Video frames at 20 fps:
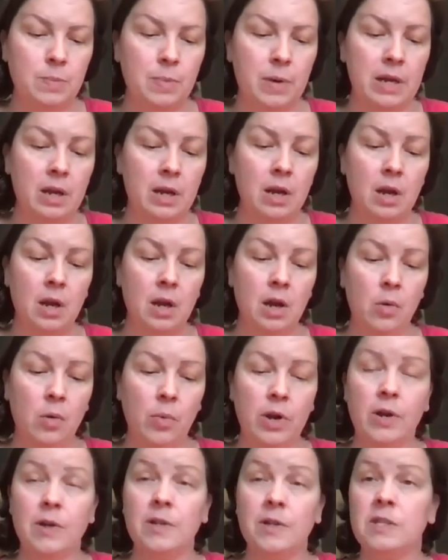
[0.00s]
But
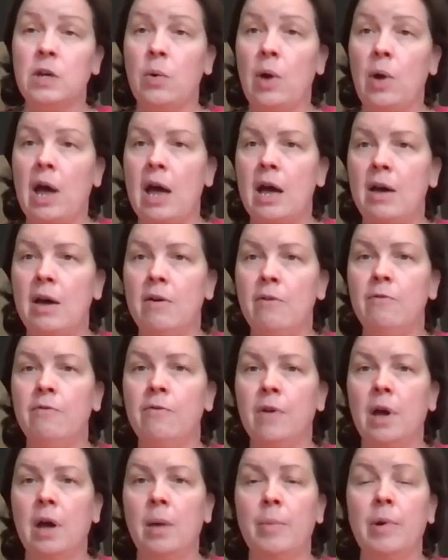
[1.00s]
we also
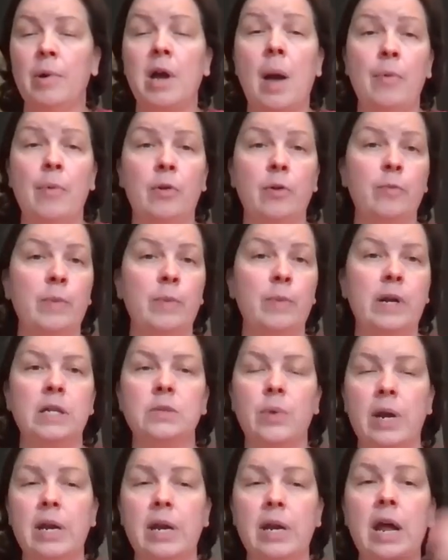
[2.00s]
have a couple of
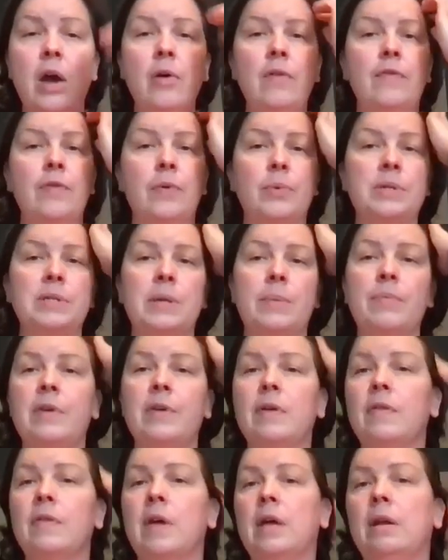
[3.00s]
minutes right now if there was
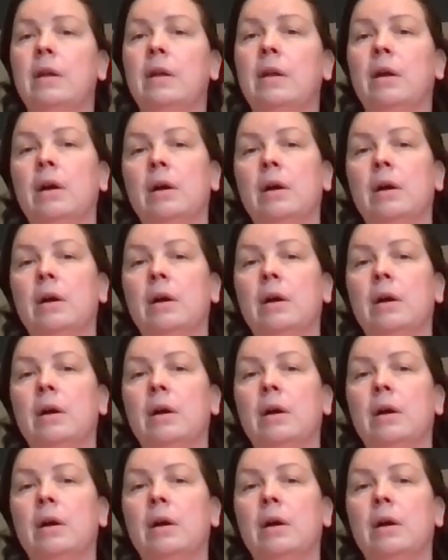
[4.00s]
something that